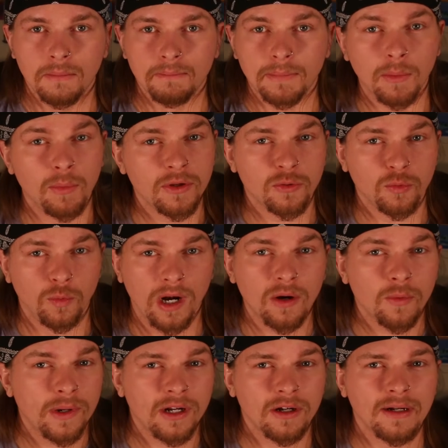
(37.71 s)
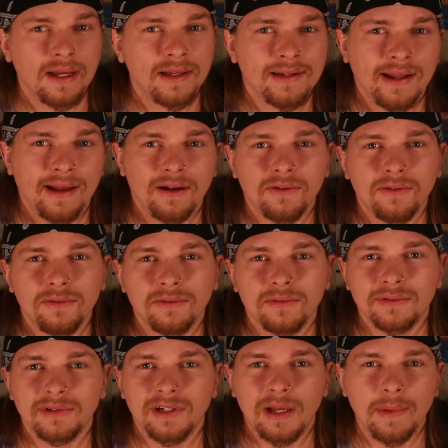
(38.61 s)
But with where we are at now,
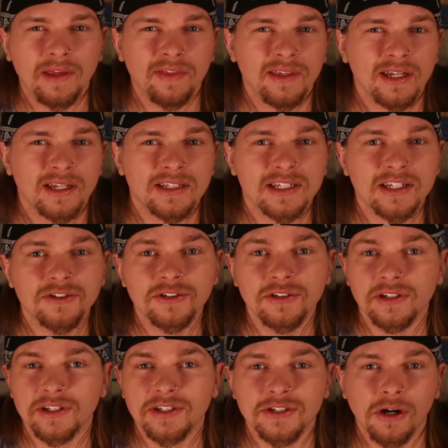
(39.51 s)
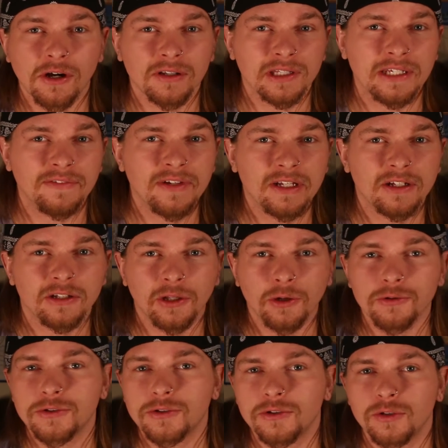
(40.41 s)
I made the decision to start living
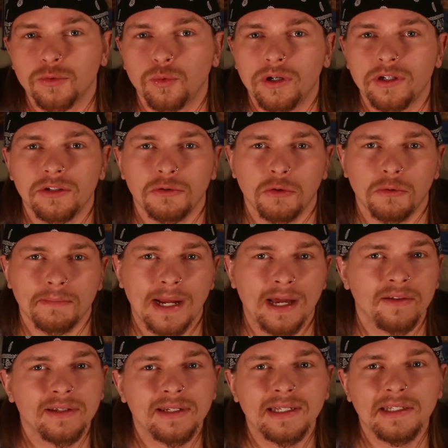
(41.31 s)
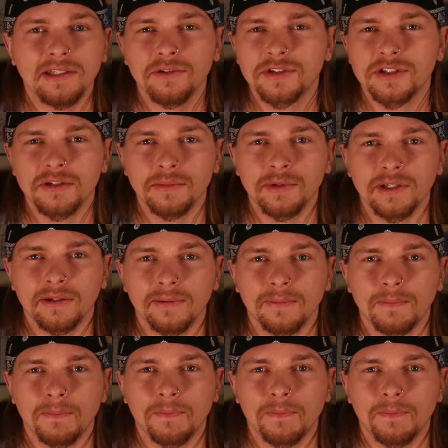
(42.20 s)
closer to what normality used to be.